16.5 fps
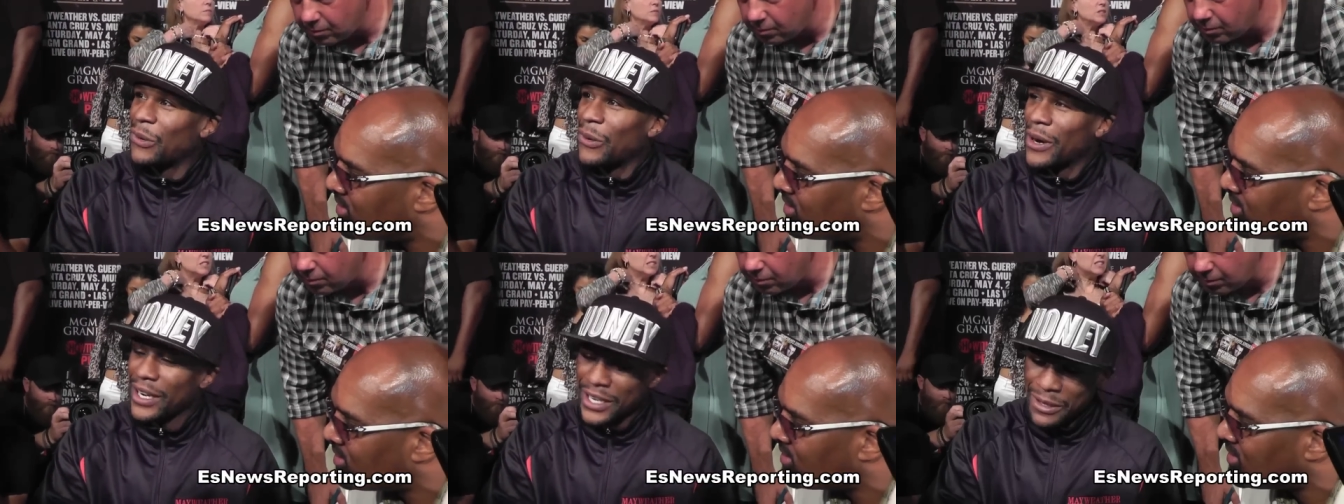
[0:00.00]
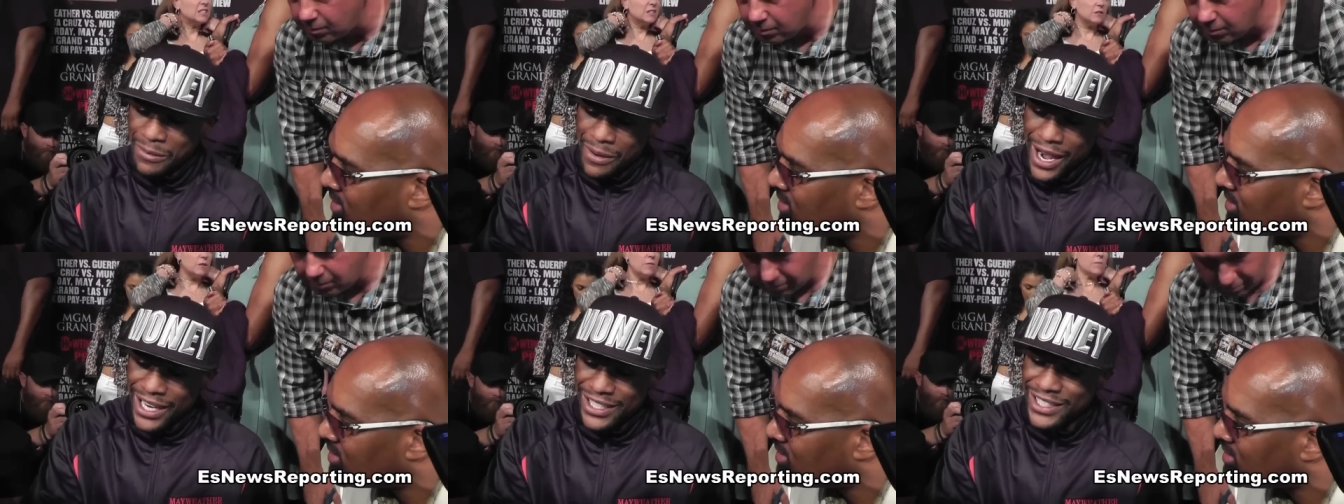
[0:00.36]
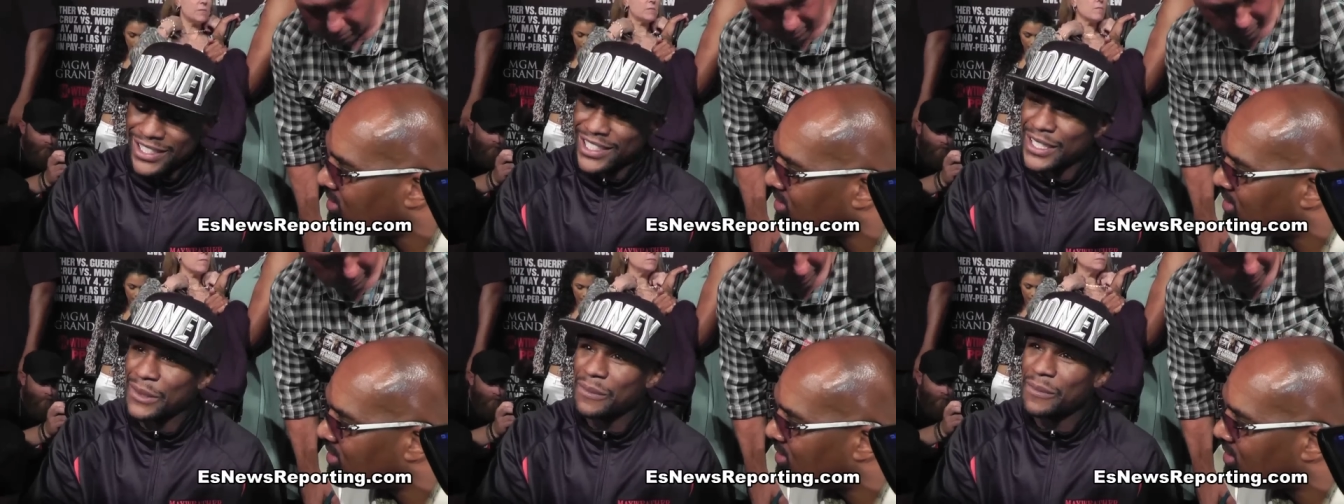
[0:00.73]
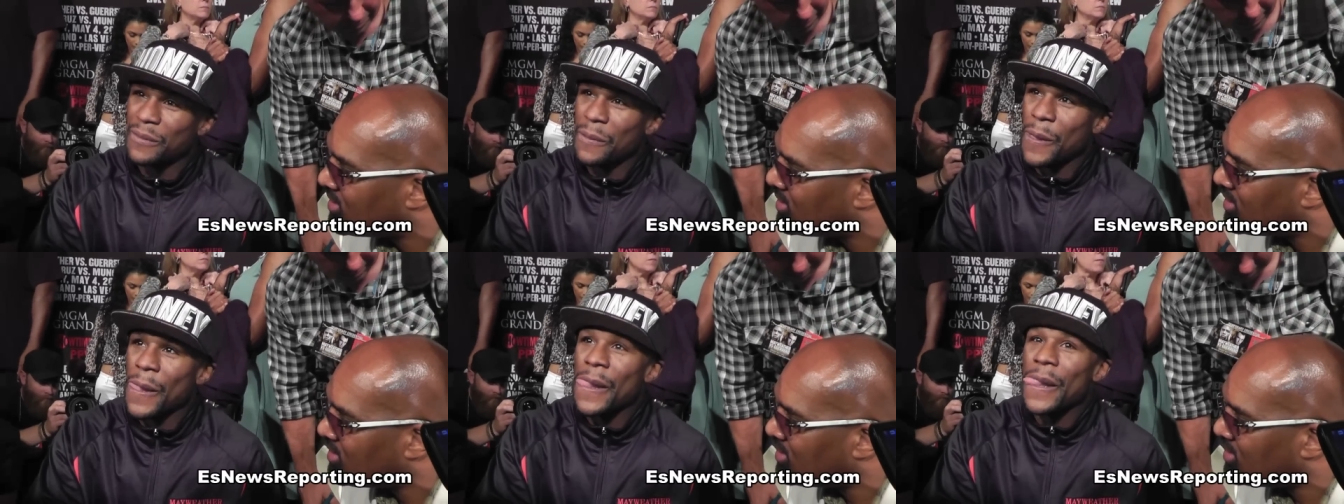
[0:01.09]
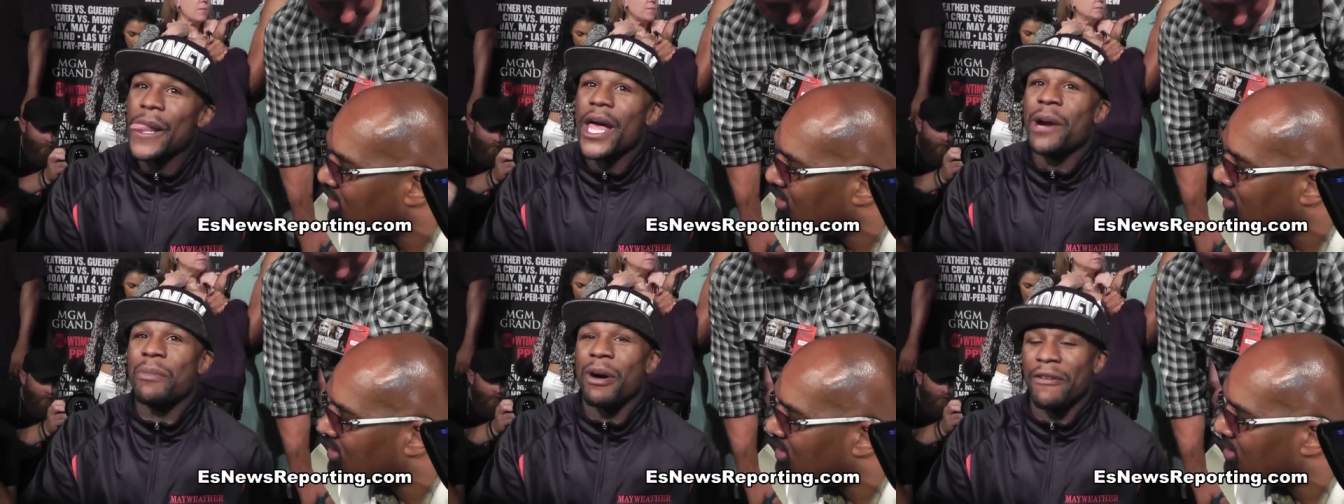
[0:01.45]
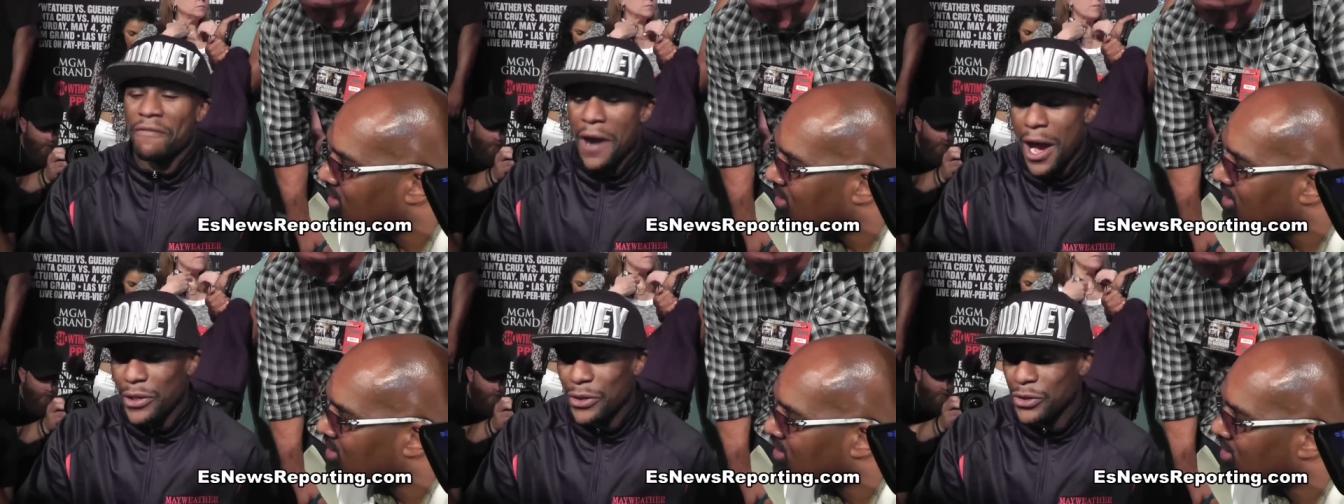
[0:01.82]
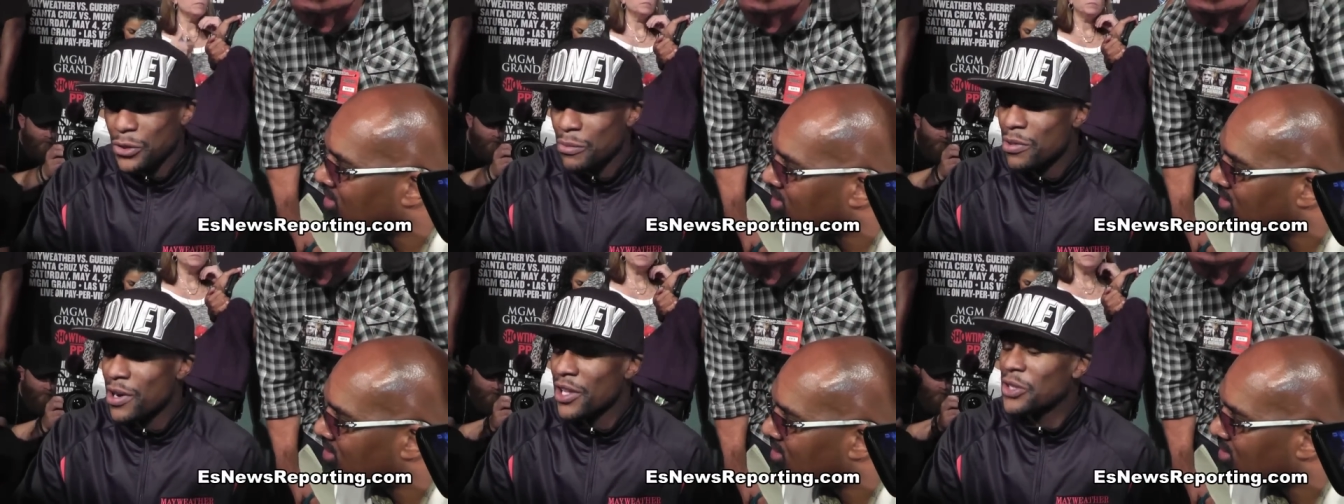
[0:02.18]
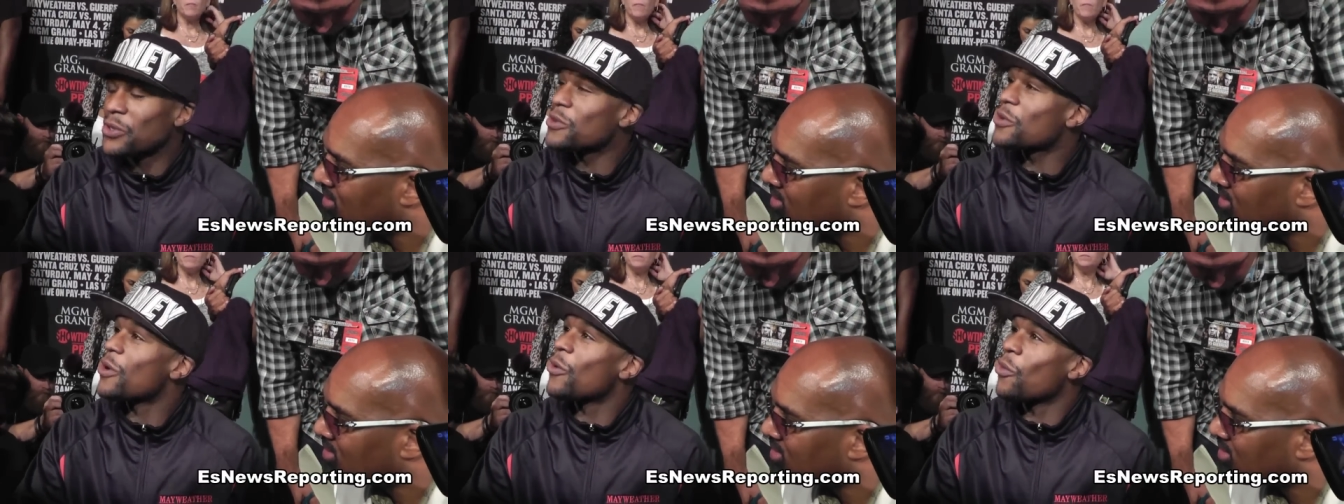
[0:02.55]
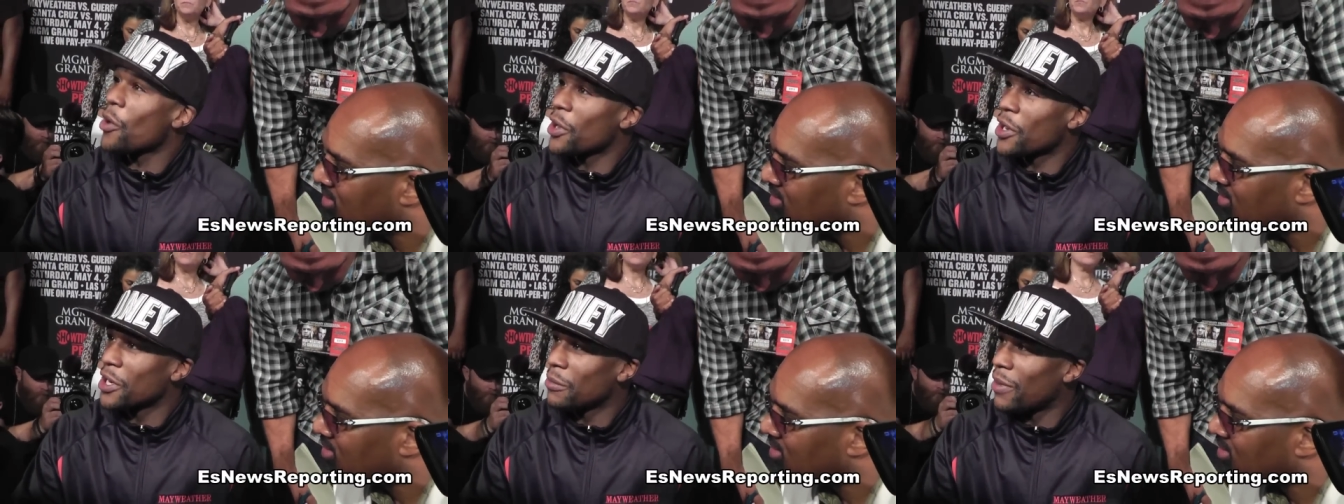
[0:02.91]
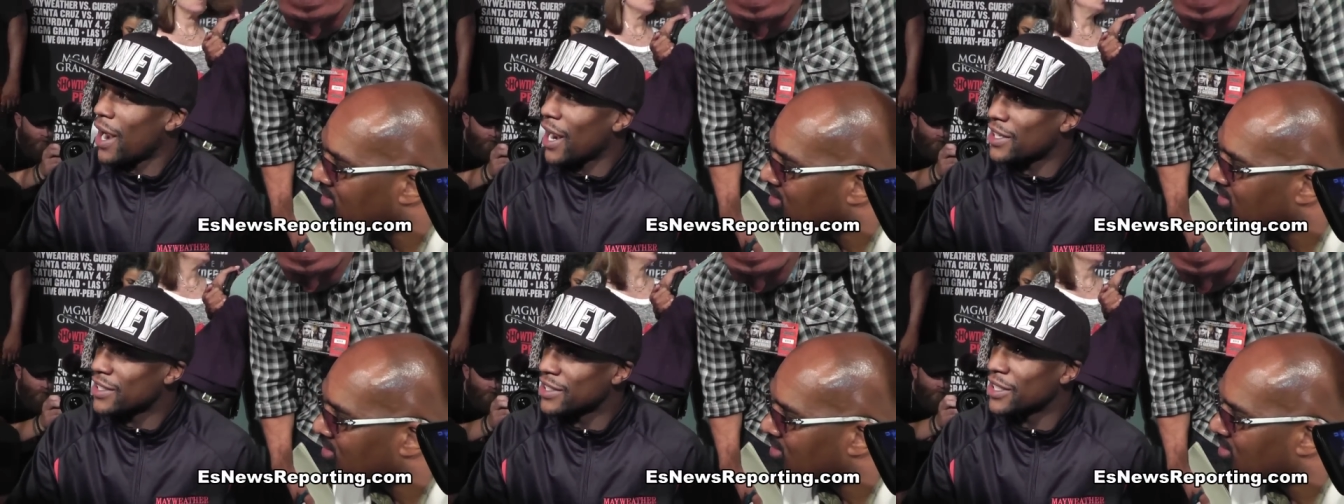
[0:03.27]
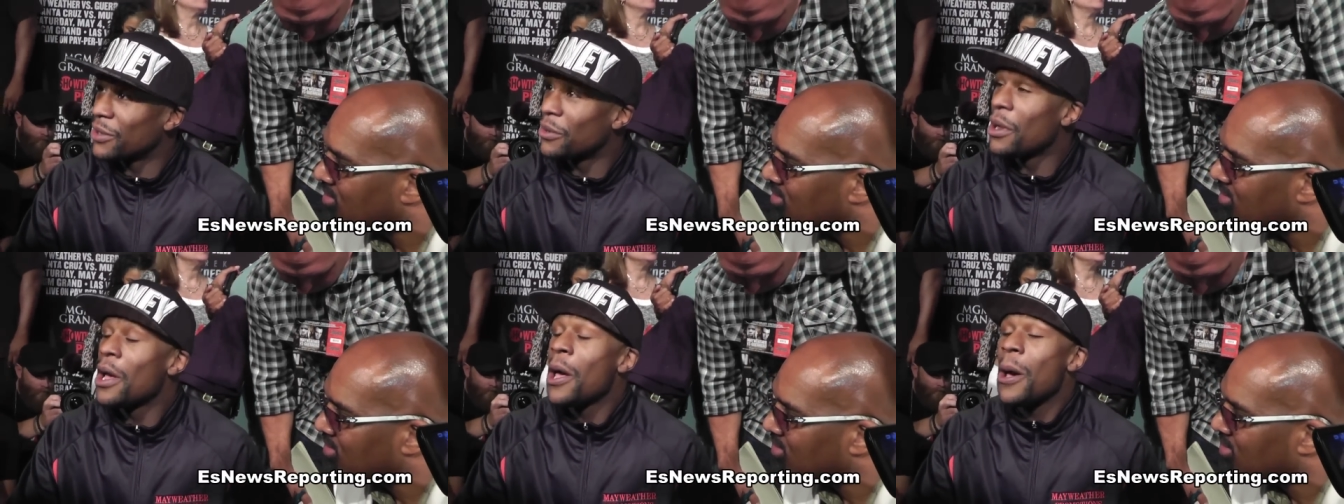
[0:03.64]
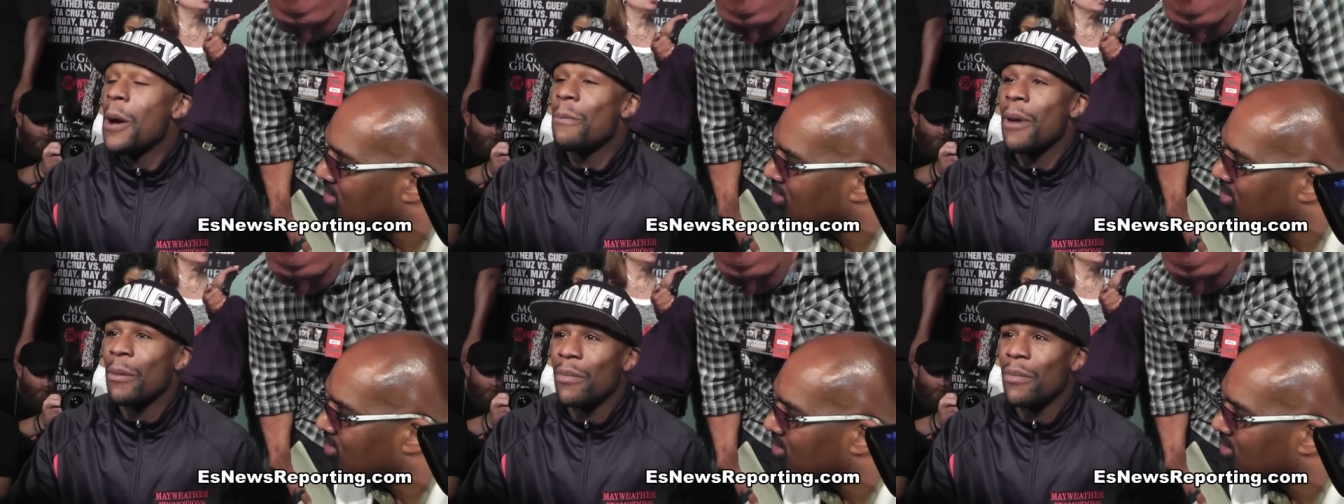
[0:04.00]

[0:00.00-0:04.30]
work in the boxing gym, and my father, two brothers, work in the boxing gym.